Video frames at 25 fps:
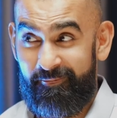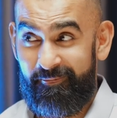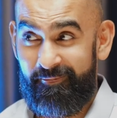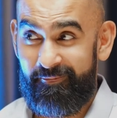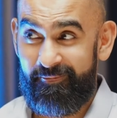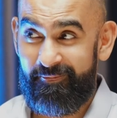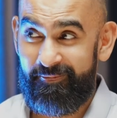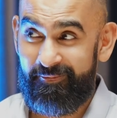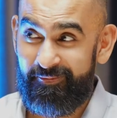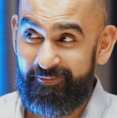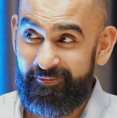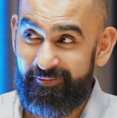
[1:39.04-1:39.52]

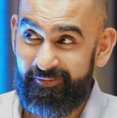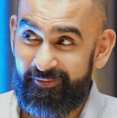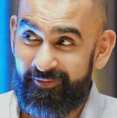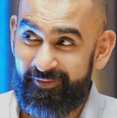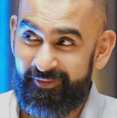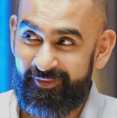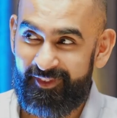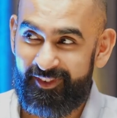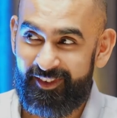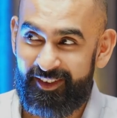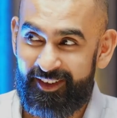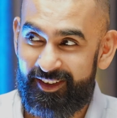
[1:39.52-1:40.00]
Mr.
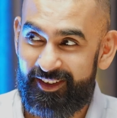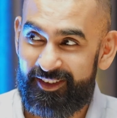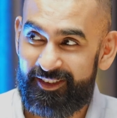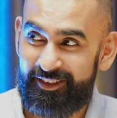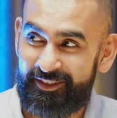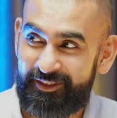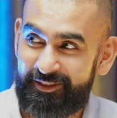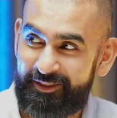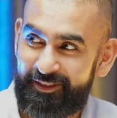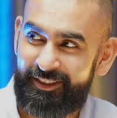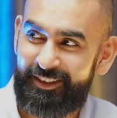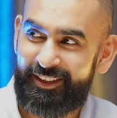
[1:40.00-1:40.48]
Miyagi
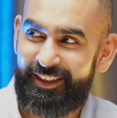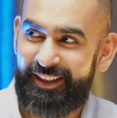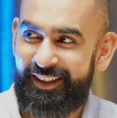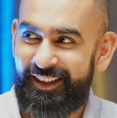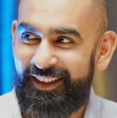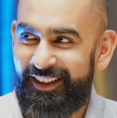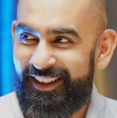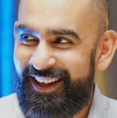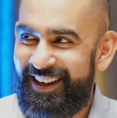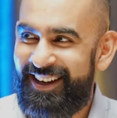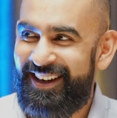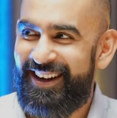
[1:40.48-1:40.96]
moment, right,
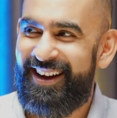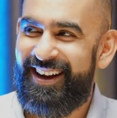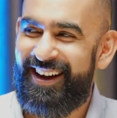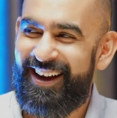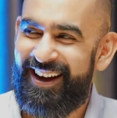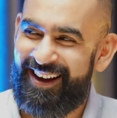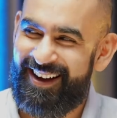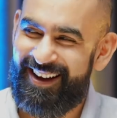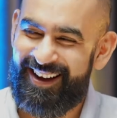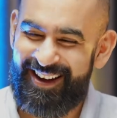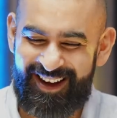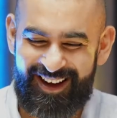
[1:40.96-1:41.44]

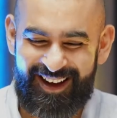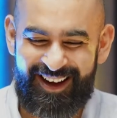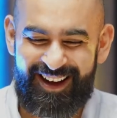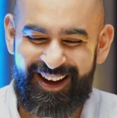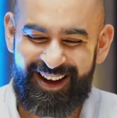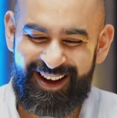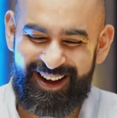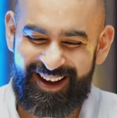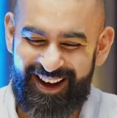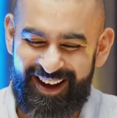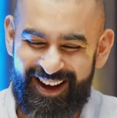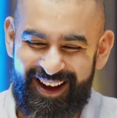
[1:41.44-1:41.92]

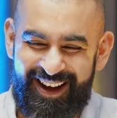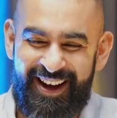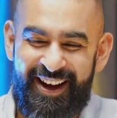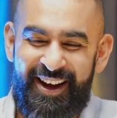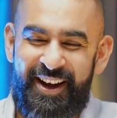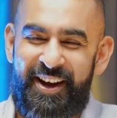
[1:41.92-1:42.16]
Gaurav?